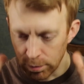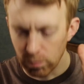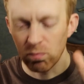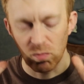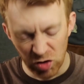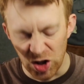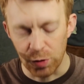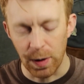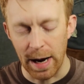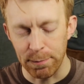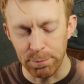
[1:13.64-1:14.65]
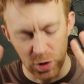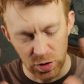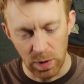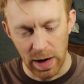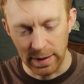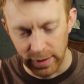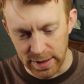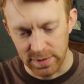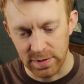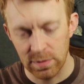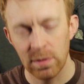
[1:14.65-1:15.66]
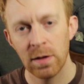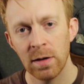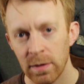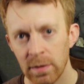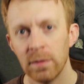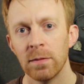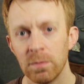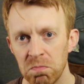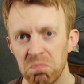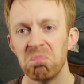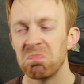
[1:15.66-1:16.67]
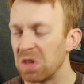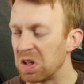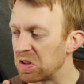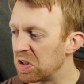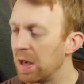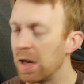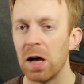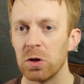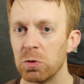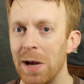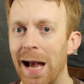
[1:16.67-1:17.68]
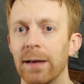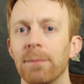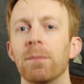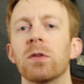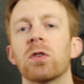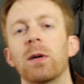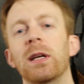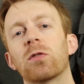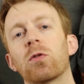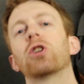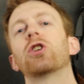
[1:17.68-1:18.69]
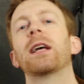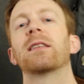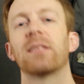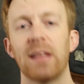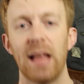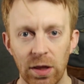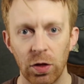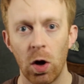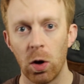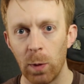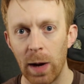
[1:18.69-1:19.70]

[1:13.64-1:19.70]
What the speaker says: she's right. Let's get on track. So he sort of shakes that thought away.